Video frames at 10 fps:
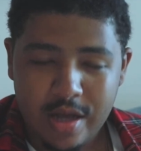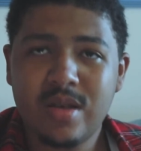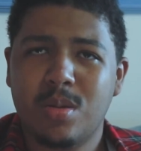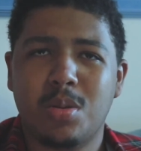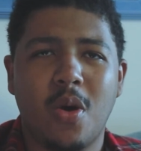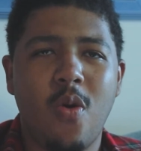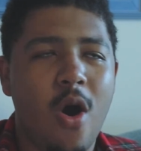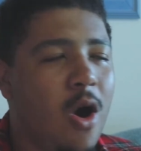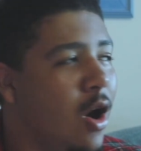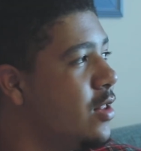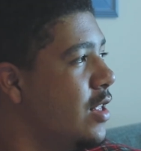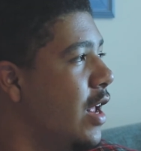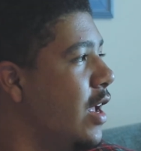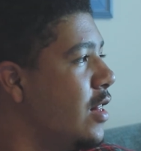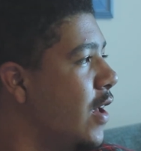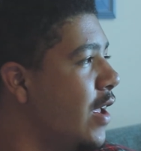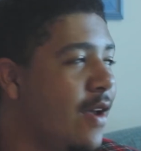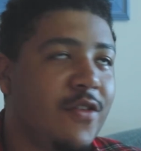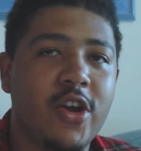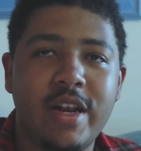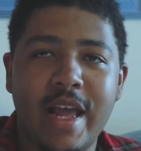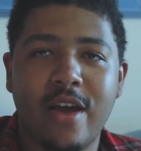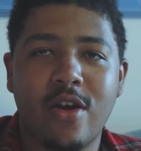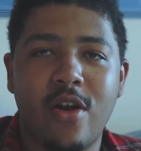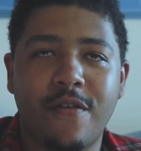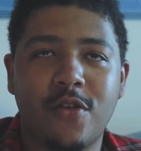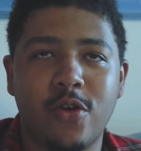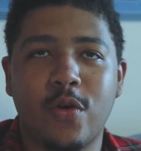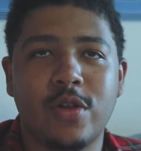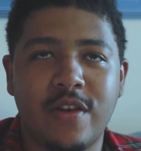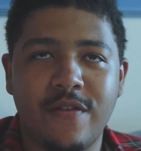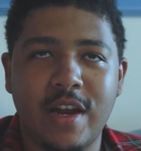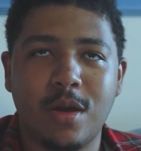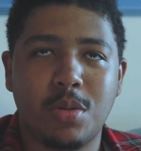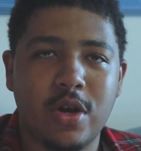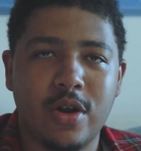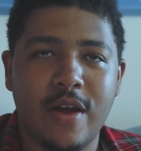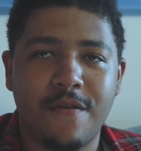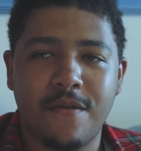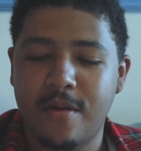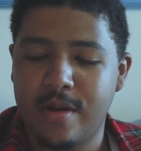It's so hot today. Like, I've turned the aircon off to record this video, so I don't have